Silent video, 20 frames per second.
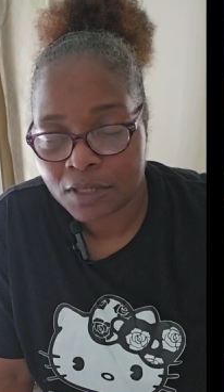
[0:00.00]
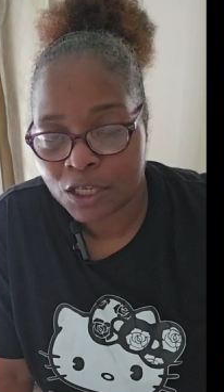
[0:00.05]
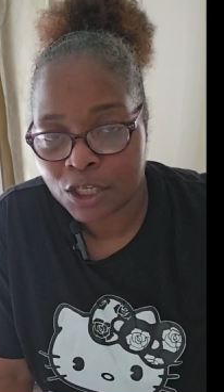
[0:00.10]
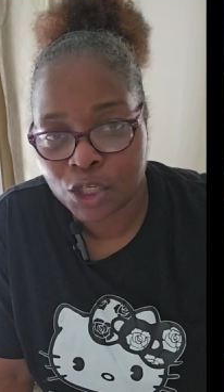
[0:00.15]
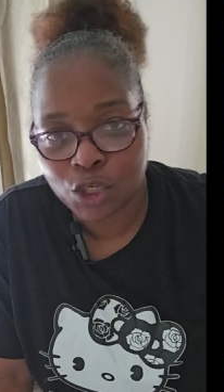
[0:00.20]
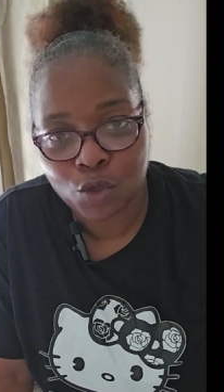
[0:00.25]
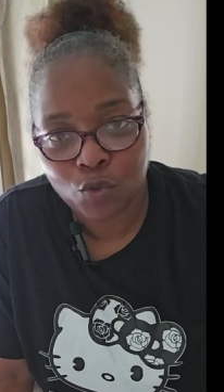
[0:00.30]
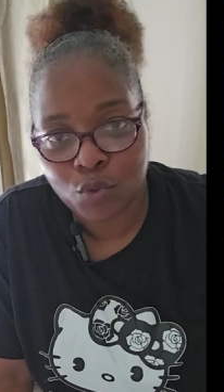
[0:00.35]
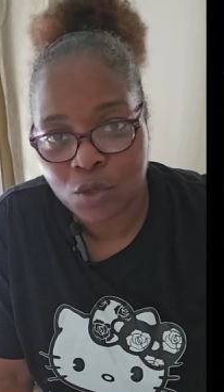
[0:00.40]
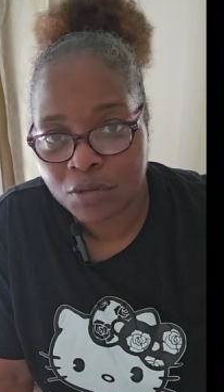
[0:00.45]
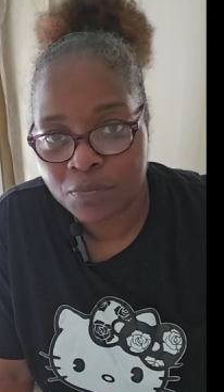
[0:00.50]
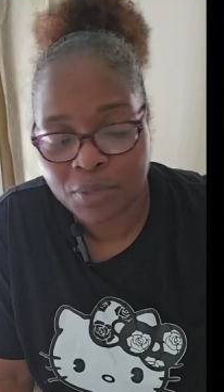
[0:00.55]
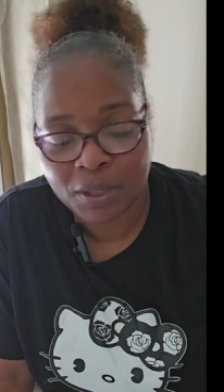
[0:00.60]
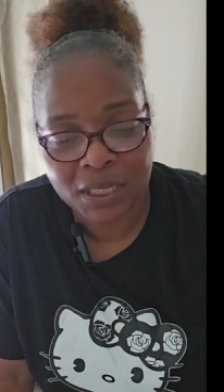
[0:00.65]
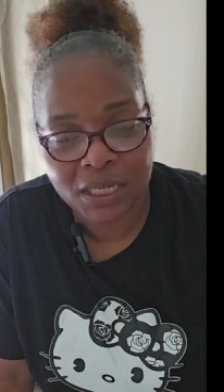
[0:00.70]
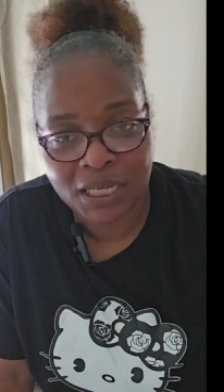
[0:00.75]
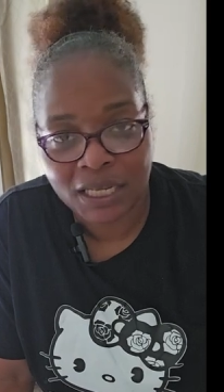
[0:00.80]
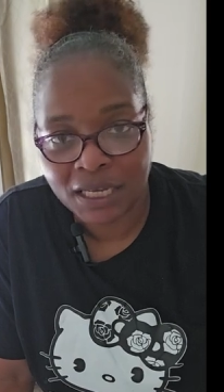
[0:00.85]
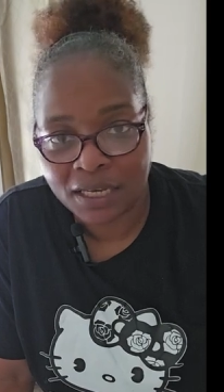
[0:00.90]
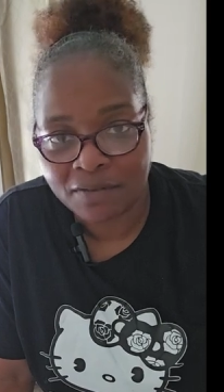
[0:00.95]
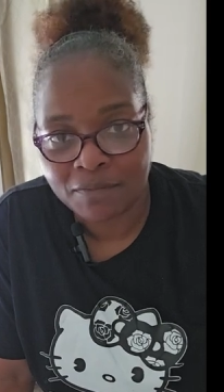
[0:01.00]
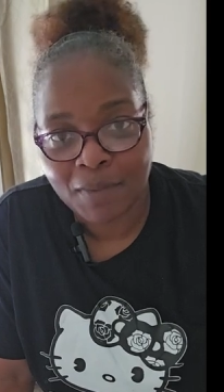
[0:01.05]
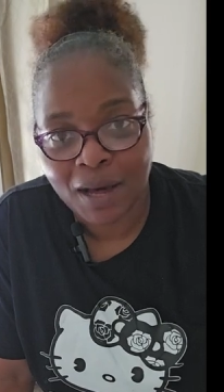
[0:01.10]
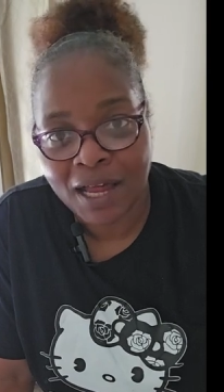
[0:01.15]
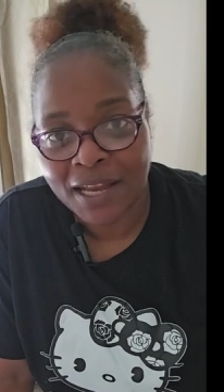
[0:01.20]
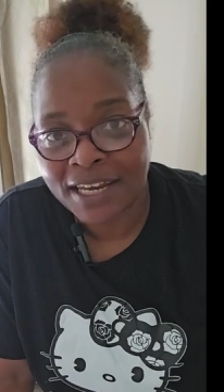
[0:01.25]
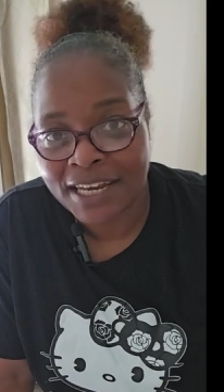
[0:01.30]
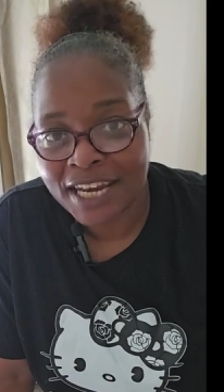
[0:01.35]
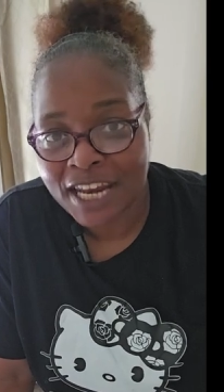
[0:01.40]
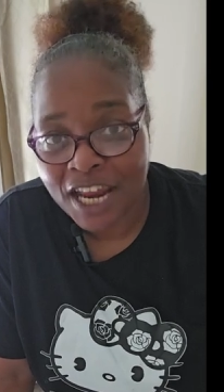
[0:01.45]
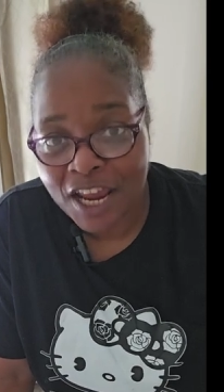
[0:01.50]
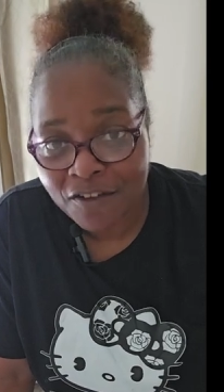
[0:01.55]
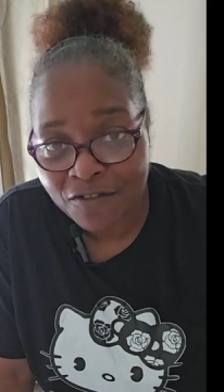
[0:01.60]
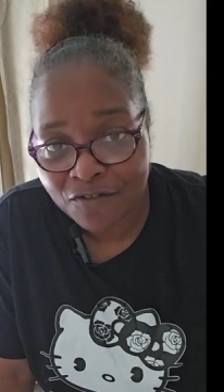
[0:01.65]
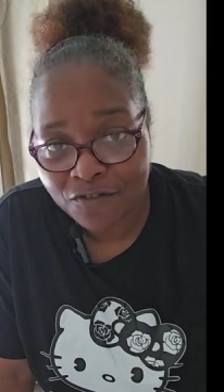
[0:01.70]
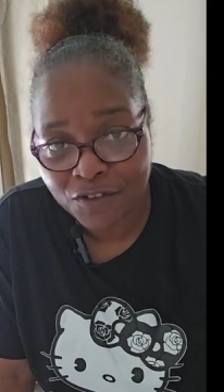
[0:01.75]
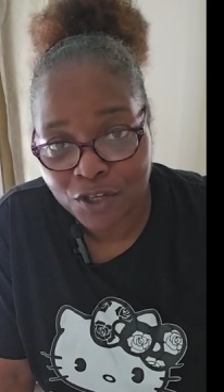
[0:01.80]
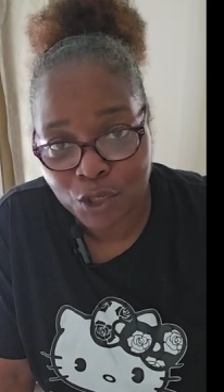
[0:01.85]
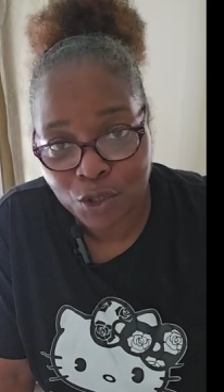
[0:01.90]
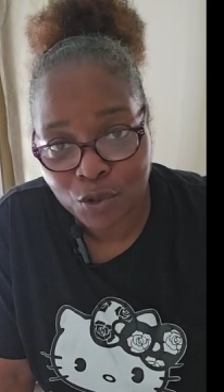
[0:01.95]
you wouldn't believe. My
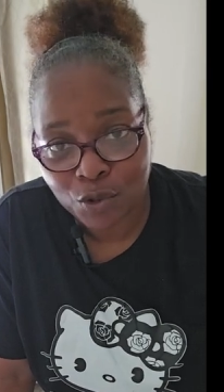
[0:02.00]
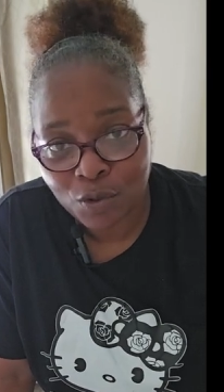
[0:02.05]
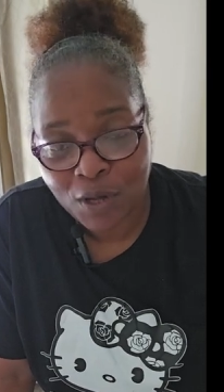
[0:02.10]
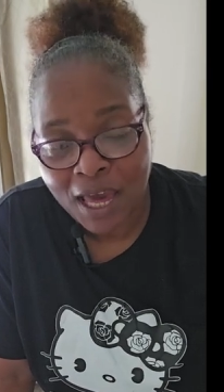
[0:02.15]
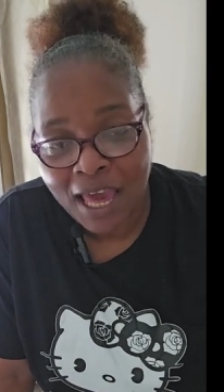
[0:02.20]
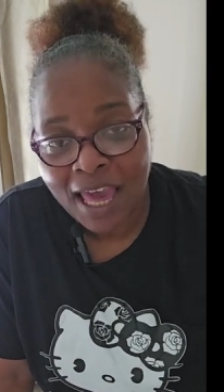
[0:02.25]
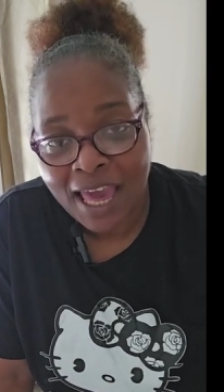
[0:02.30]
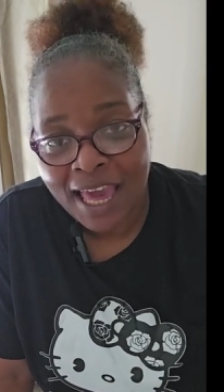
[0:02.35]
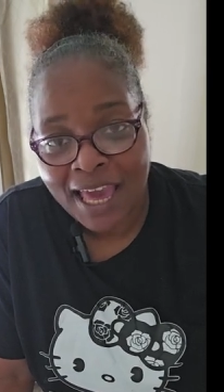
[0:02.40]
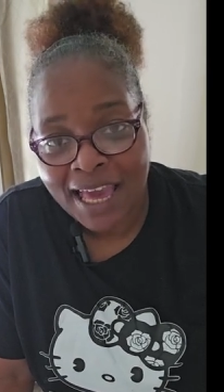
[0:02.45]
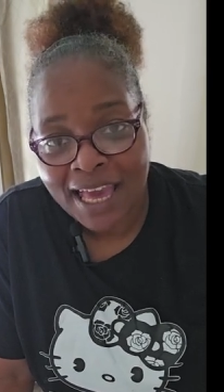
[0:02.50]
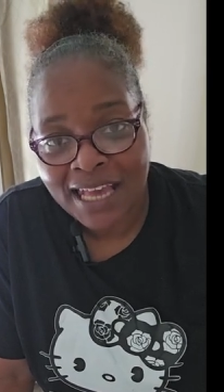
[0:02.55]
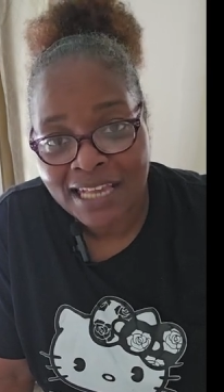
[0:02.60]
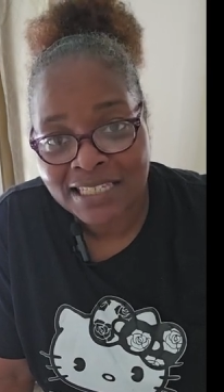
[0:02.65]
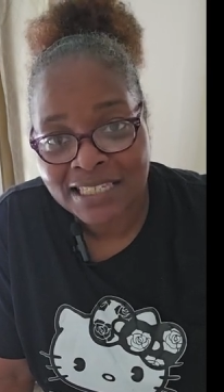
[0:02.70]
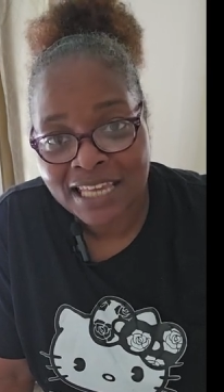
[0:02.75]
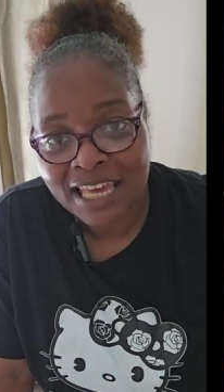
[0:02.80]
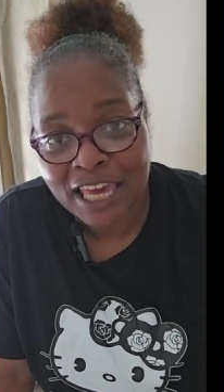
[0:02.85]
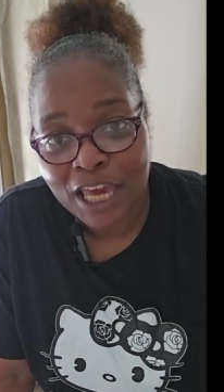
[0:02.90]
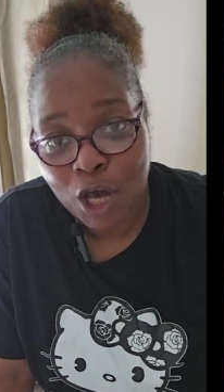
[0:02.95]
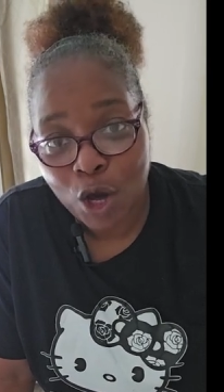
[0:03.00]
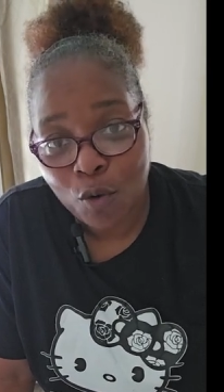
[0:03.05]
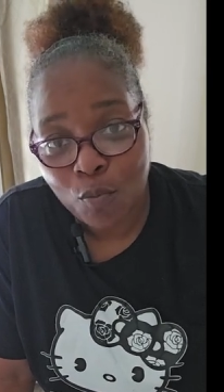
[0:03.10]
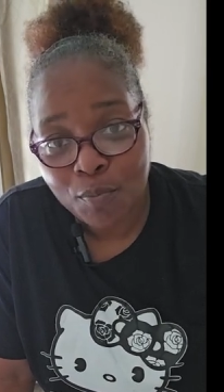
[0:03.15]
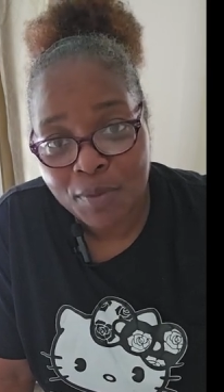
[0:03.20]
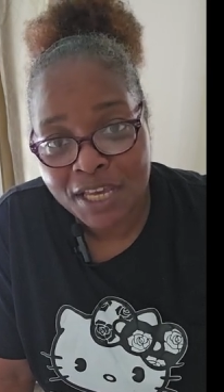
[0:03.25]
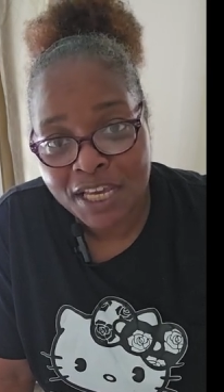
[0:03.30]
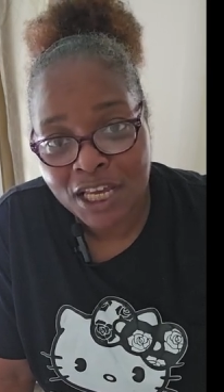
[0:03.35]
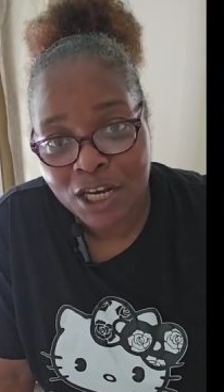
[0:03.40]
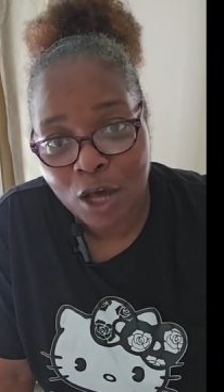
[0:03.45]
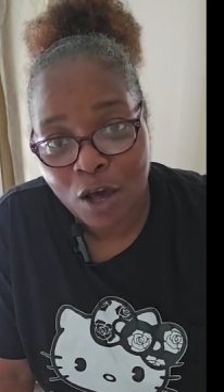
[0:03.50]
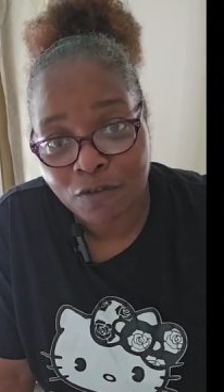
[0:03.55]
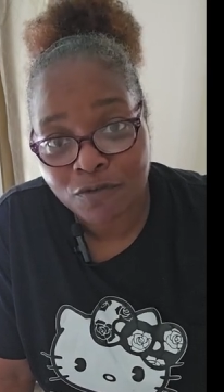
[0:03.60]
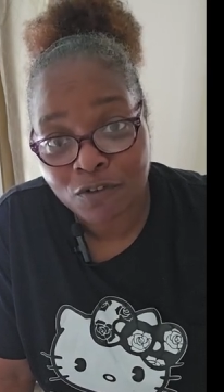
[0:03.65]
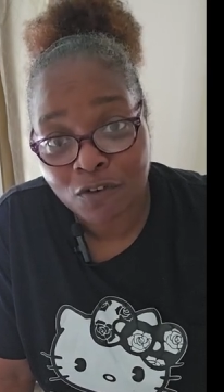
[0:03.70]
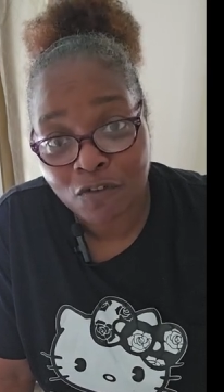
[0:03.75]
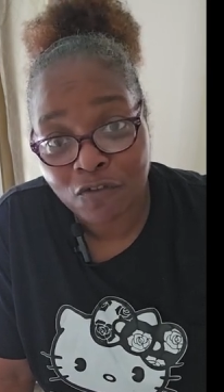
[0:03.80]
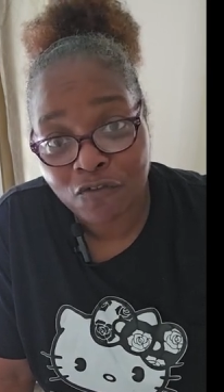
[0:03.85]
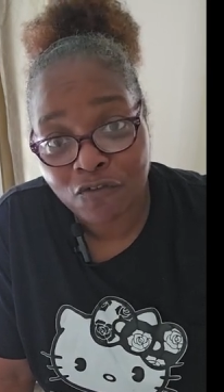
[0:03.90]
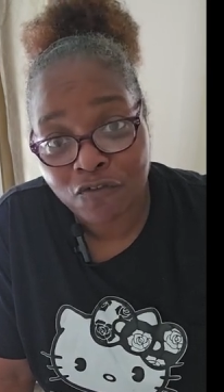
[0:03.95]
nephew had to help me get off
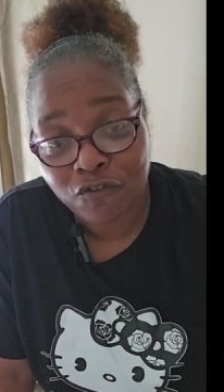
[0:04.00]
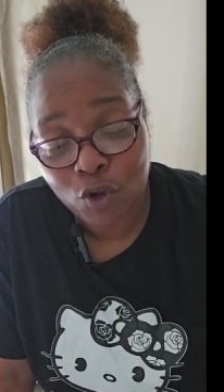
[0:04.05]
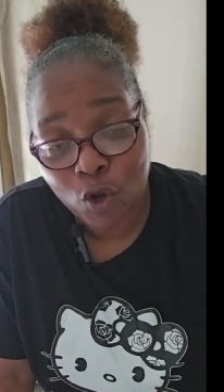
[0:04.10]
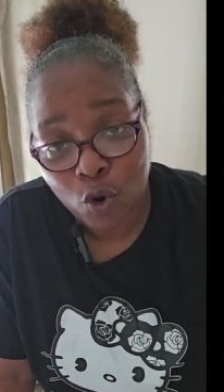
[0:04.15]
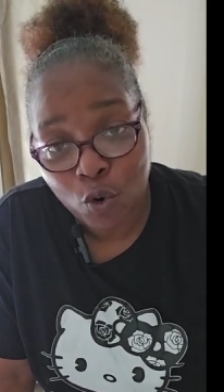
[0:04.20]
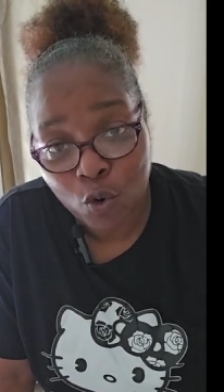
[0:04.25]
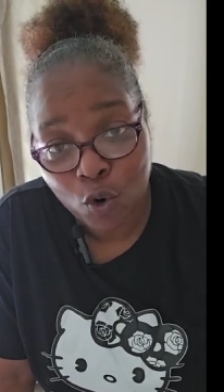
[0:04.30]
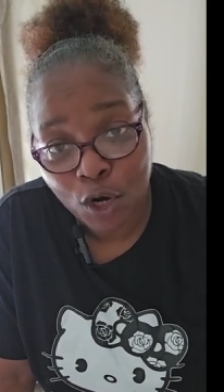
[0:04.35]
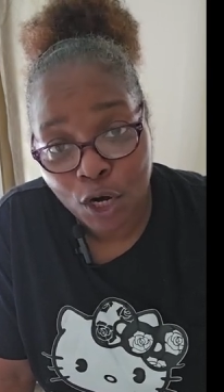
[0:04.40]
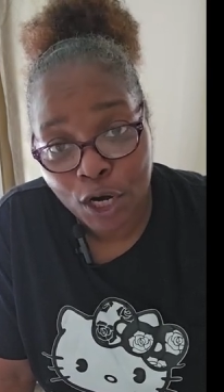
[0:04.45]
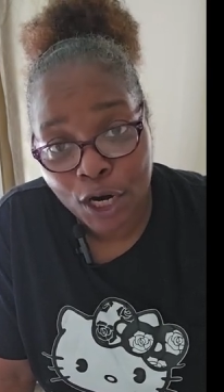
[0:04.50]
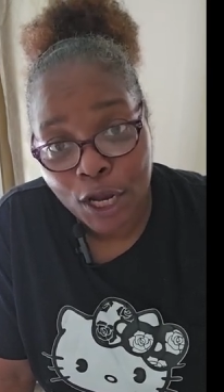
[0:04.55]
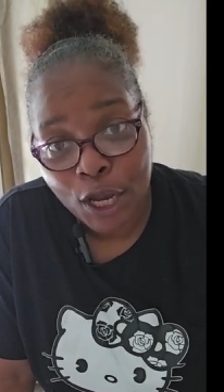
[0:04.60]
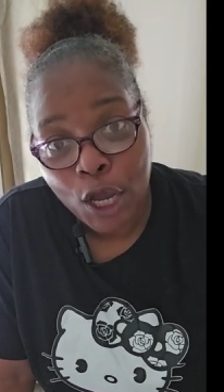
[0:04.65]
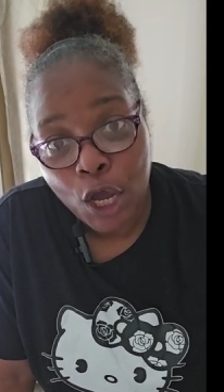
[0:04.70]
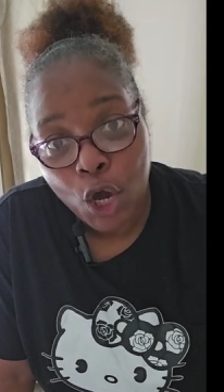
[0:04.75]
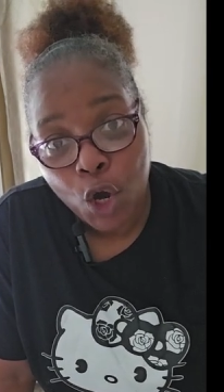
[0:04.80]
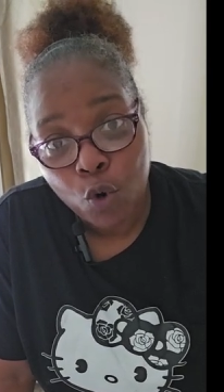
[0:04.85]
the floor,